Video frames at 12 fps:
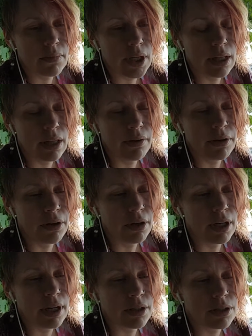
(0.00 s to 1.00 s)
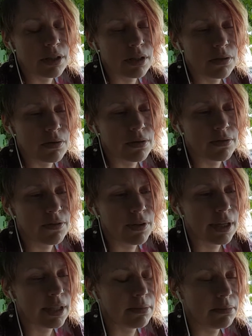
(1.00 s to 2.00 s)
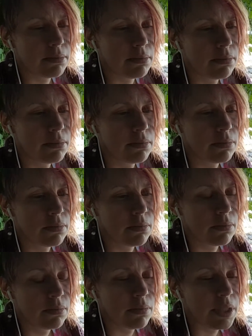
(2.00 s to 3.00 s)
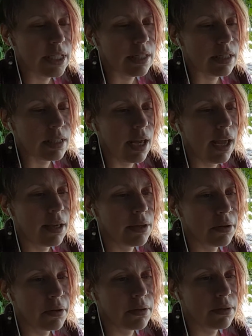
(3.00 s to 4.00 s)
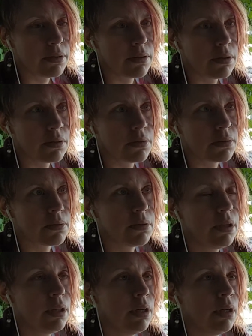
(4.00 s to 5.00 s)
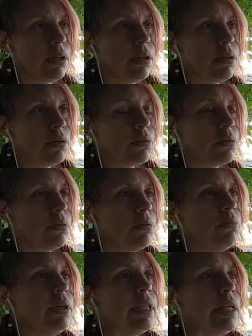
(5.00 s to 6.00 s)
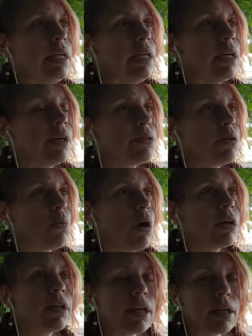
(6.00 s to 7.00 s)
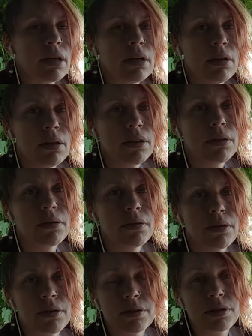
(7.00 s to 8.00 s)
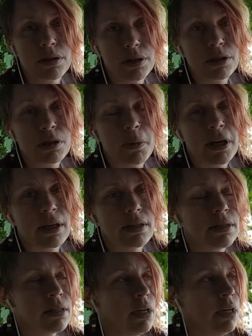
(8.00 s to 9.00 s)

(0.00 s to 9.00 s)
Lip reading: your connection to sort of disentangle. So, you know, really as you're walking your space,